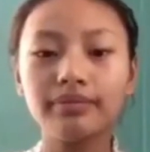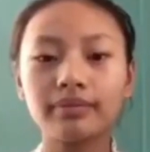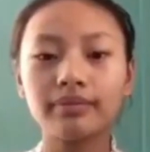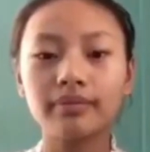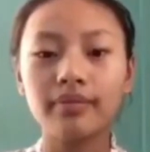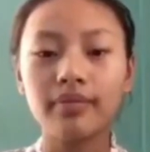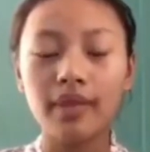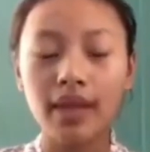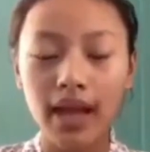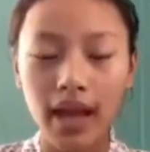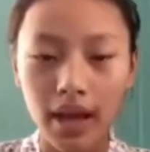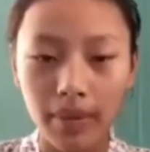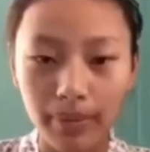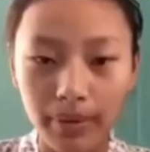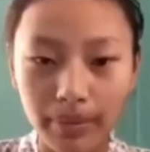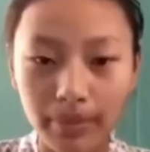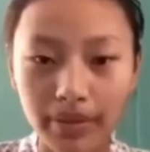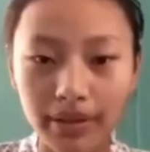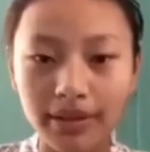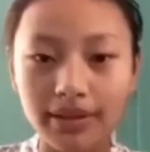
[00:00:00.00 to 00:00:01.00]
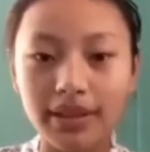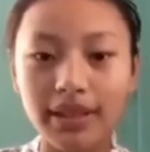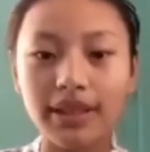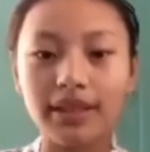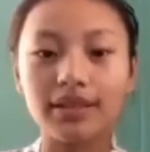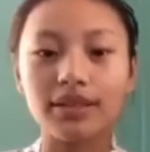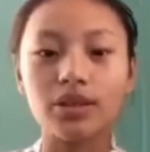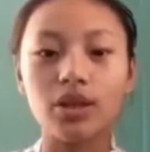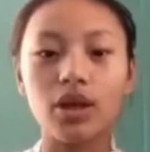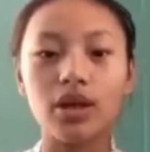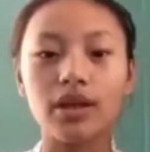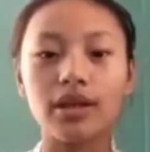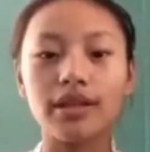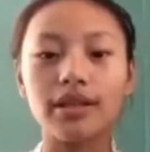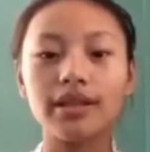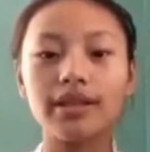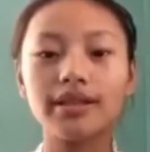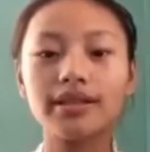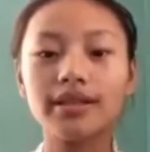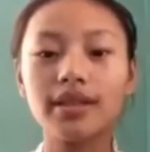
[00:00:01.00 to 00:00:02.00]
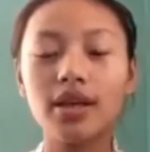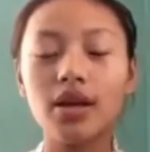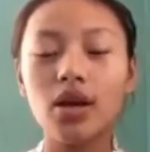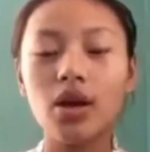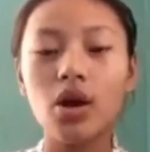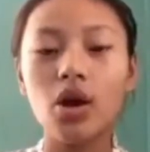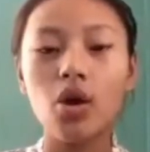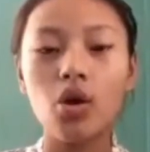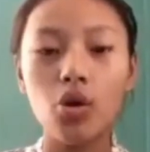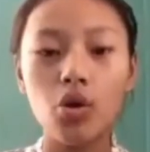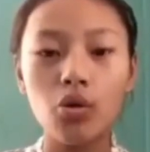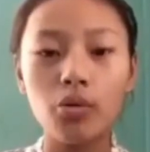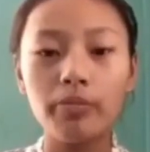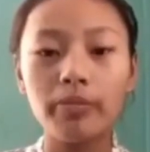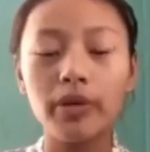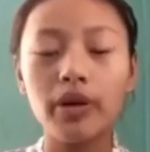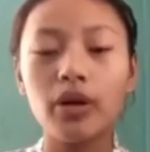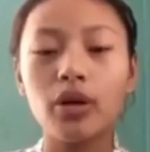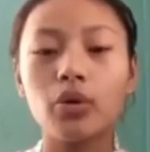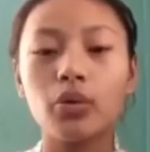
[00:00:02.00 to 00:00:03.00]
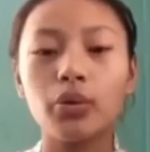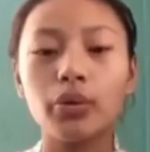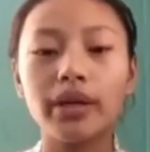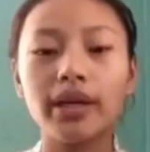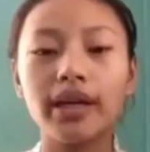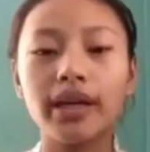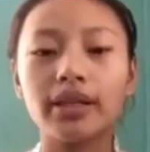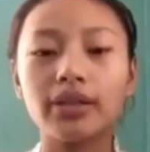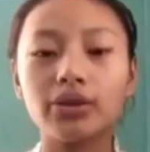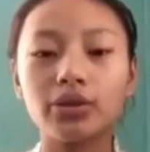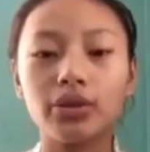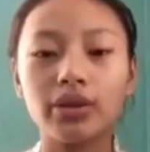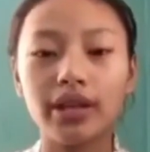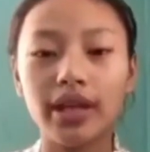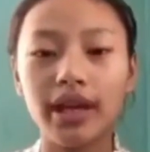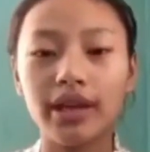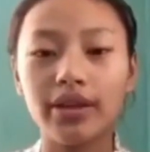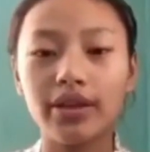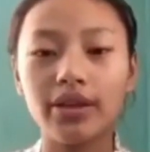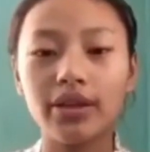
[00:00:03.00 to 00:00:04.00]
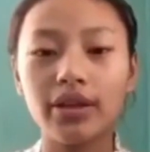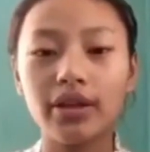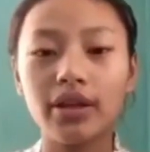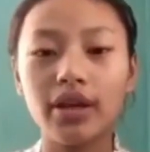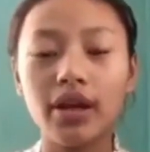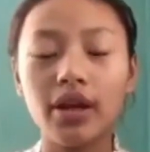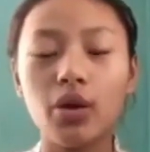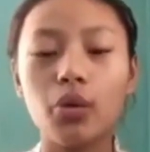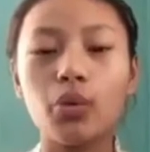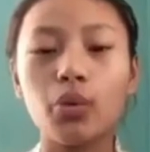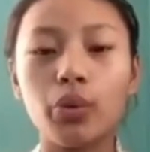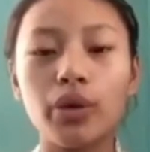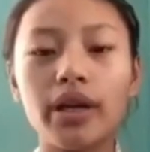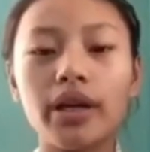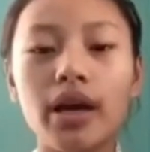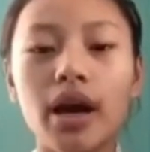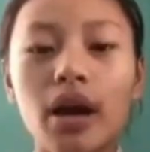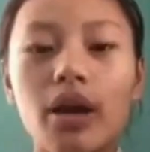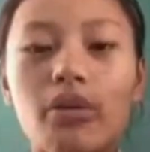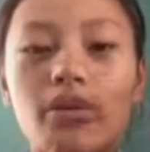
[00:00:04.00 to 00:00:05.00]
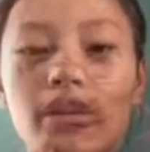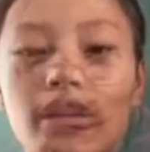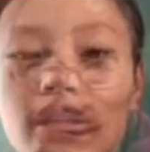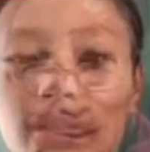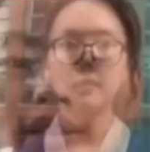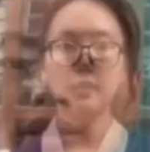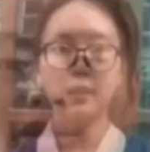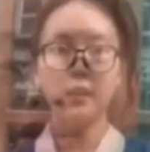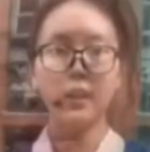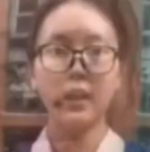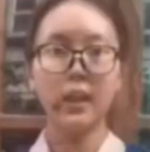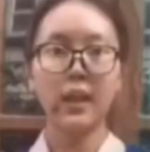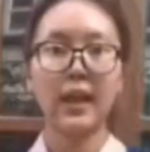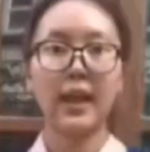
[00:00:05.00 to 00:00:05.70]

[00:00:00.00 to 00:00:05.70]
Happy birthday, His Holiness. Hope we can together win our country back.